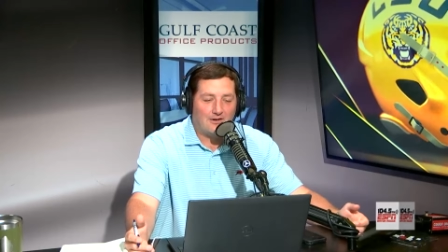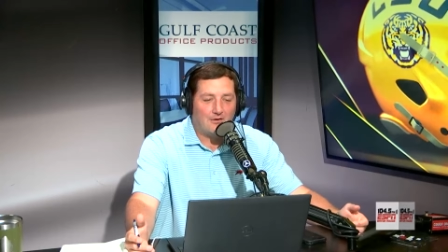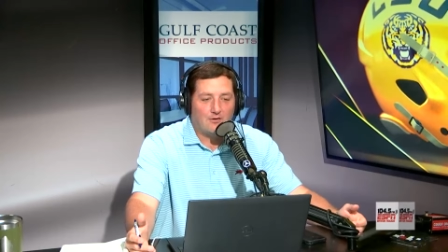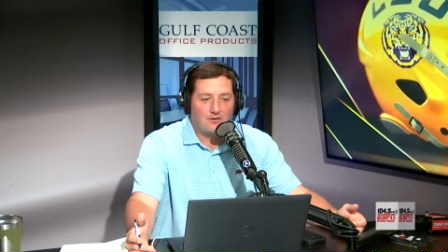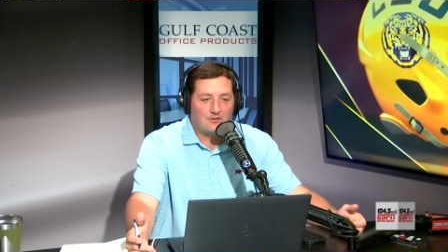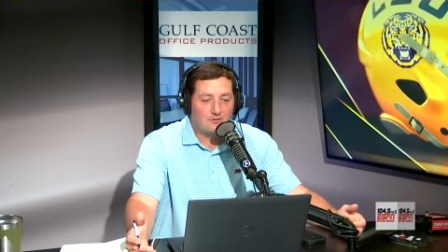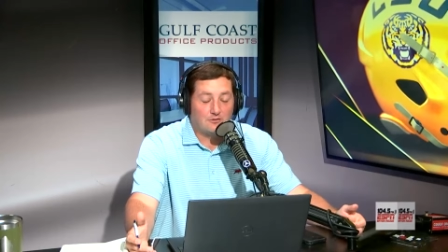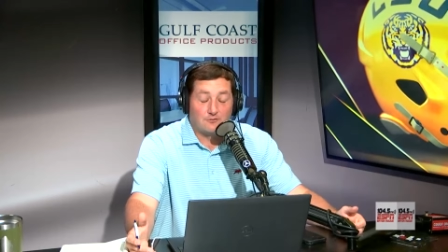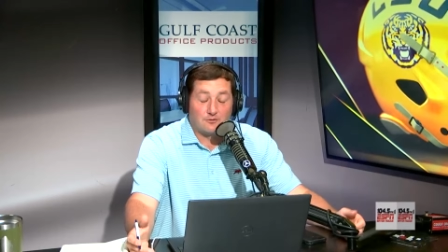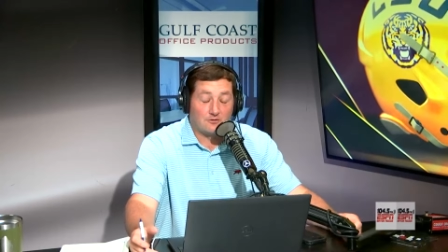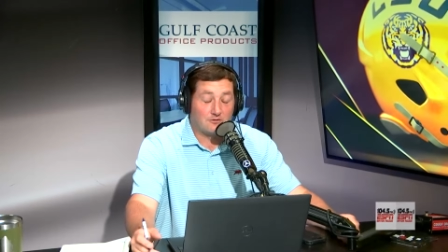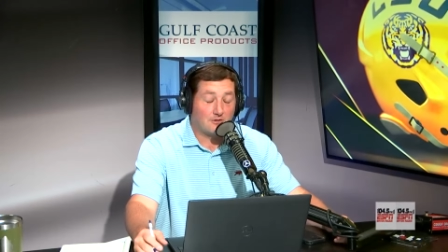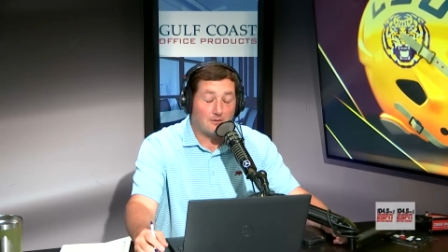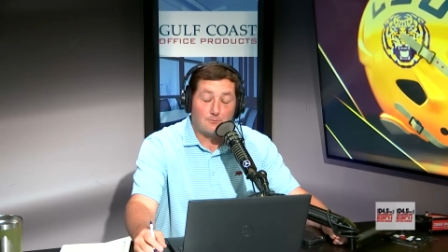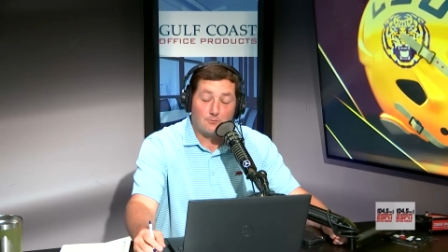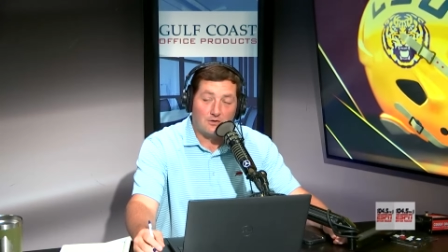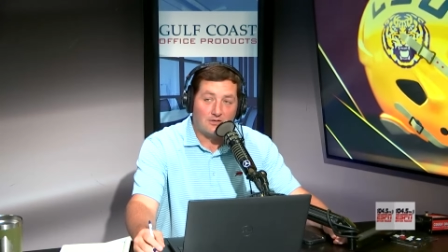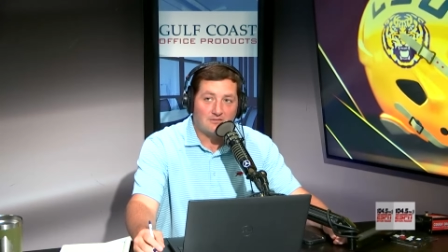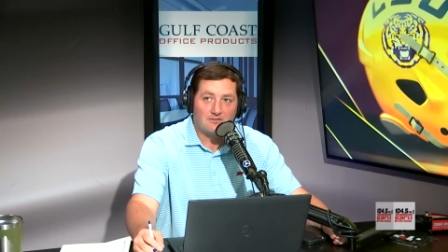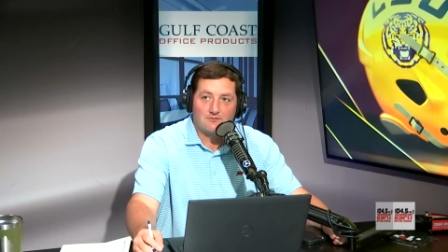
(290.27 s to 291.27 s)
and LSU, for
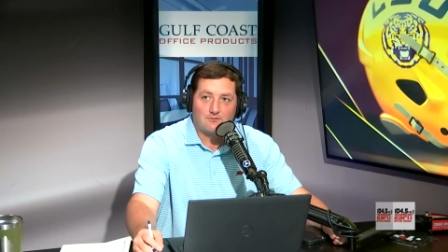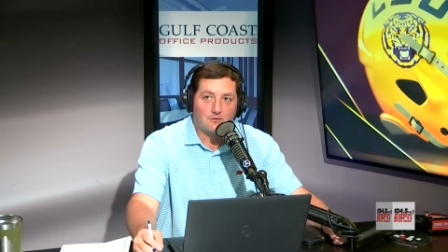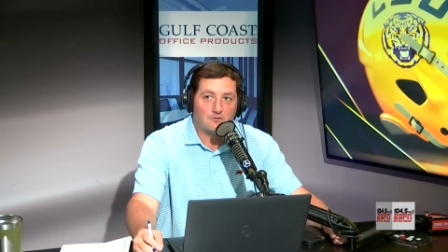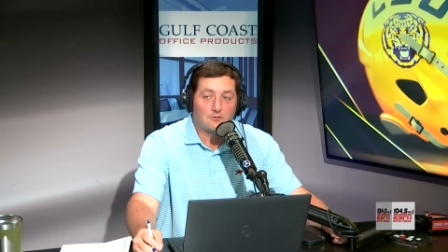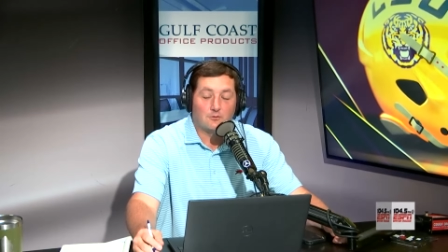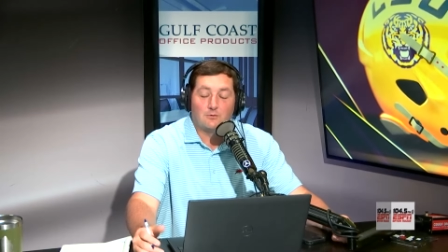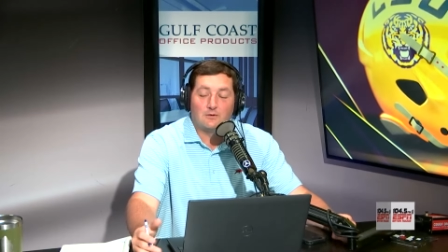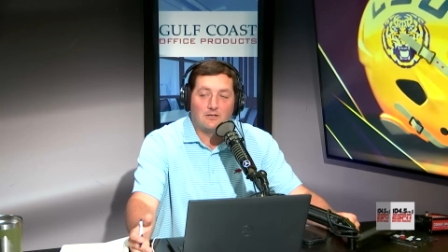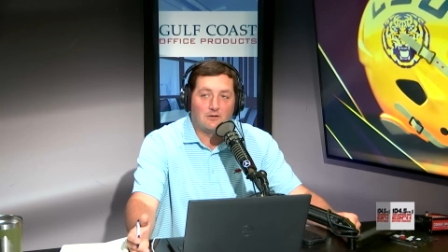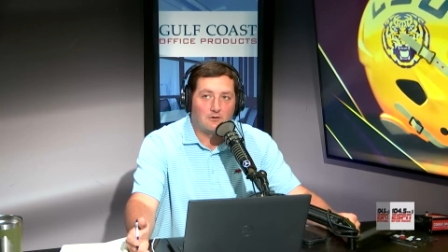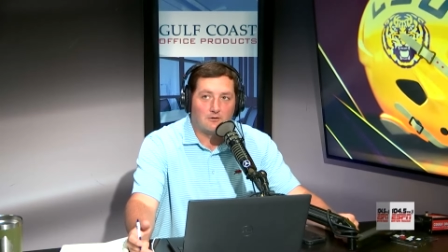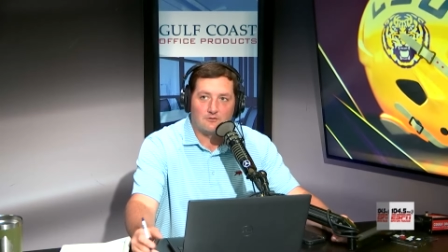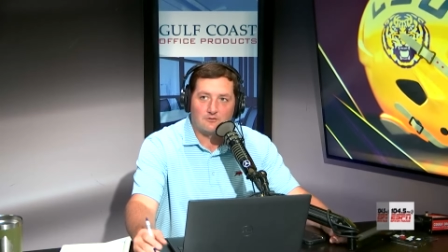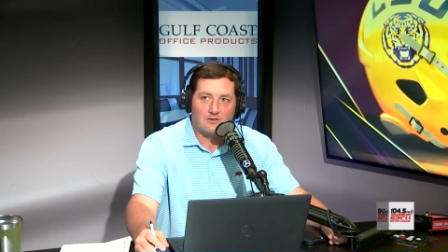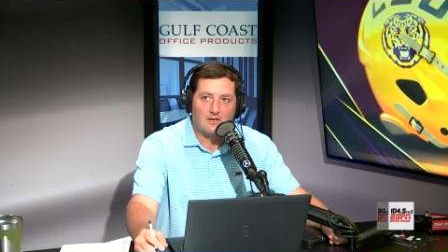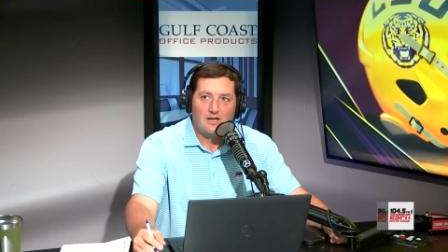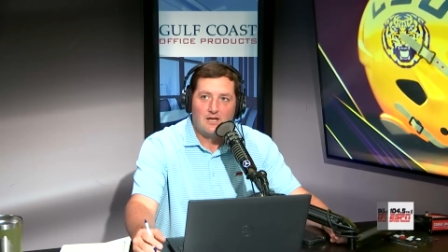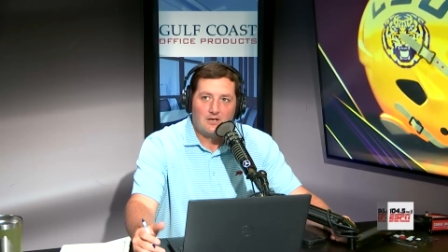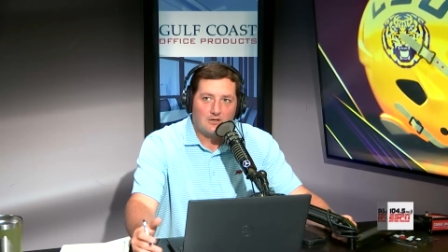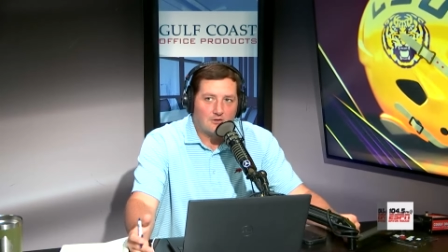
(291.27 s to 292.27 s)
some reason, for 2
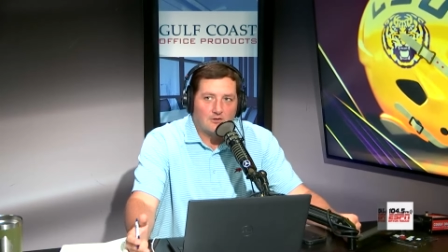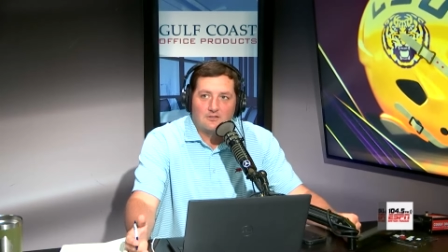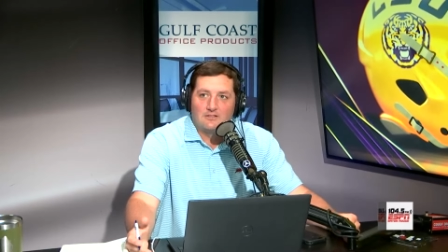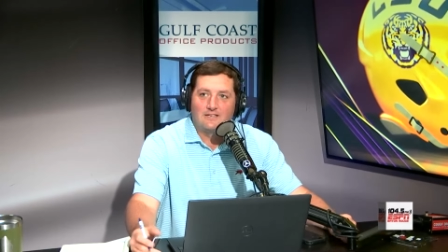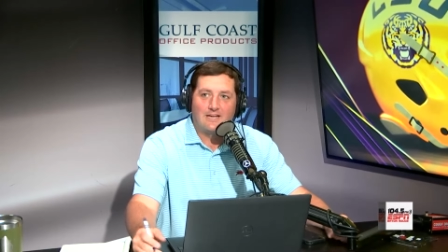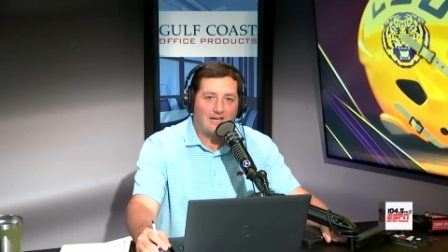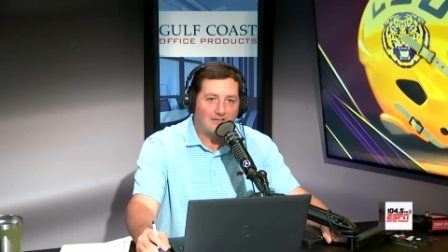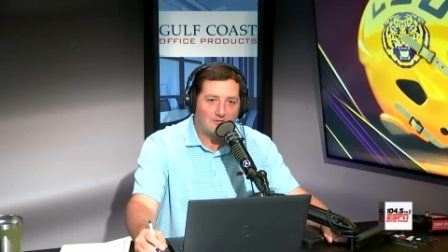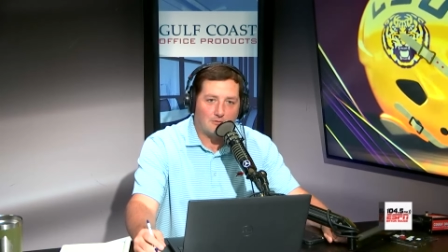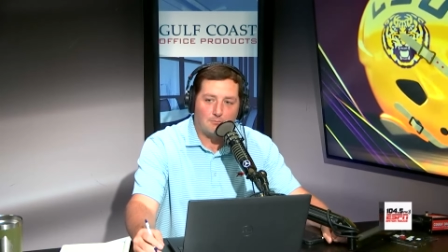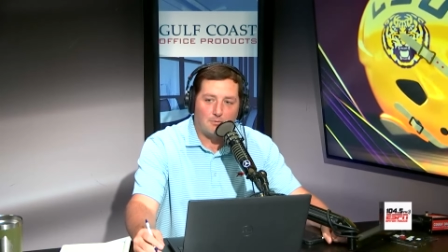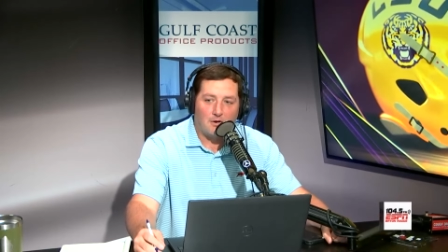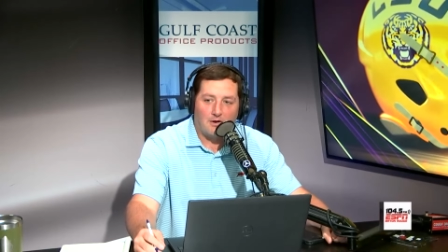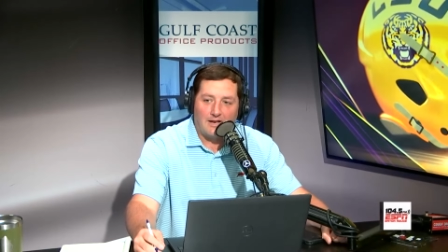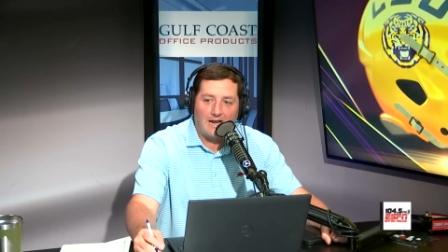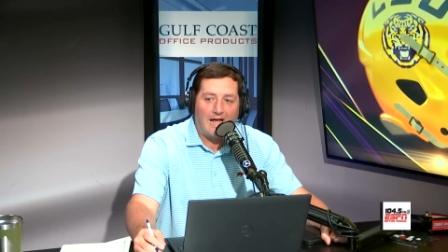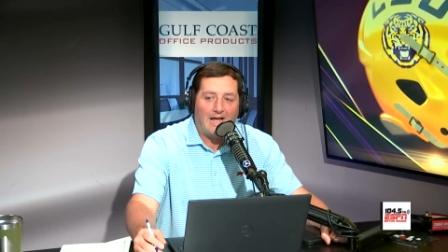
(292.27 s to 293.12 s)
years, couldn't catch a punt.